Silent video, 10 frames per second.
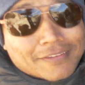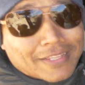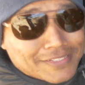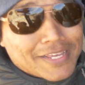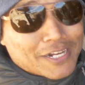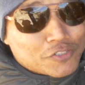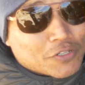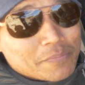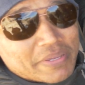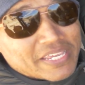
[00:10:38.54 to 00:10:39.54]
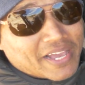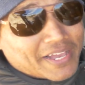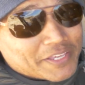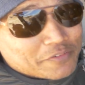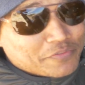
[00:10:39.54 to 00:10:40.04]
That's the actual
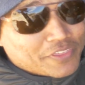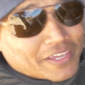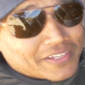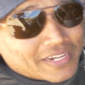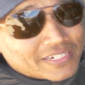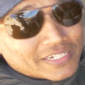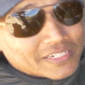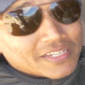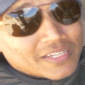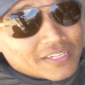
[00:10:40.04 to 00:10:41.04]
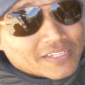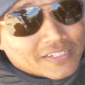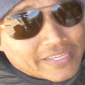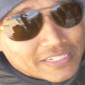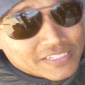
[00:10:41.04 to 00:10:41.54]
beehive there that he
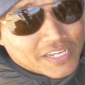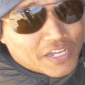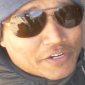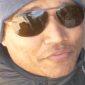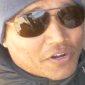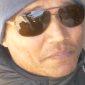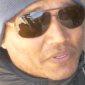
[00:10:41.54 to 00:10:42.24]
gets the honey from.